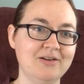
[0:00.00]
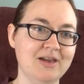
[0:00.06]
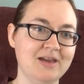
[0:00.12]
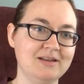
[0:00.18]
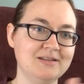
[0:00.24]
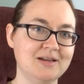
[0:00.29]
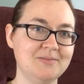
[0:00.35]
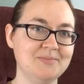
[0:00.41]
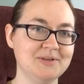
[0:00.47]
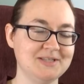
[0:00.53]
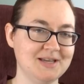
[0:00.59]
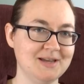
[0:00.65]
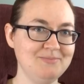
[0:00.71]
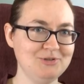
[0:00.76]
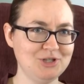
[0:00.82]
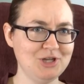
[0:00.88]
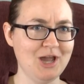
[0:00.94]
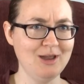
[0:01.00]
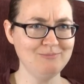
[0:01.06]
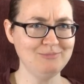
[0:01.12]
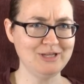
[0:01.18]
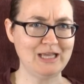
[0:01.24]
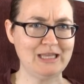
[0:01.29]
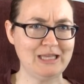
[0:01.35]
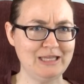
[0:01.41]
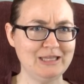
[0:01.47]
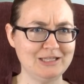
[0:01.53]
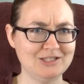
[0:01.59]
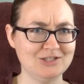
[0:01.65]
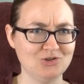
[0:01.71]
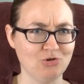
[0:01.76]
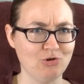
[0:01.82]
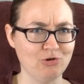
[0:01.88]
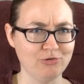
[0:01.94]
Okay, Thomas, I'm telling the
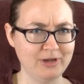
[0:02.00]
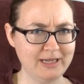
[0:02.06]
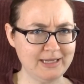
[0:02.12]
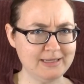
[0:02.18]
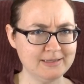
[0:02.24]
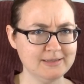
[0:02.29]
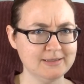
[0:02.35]
story.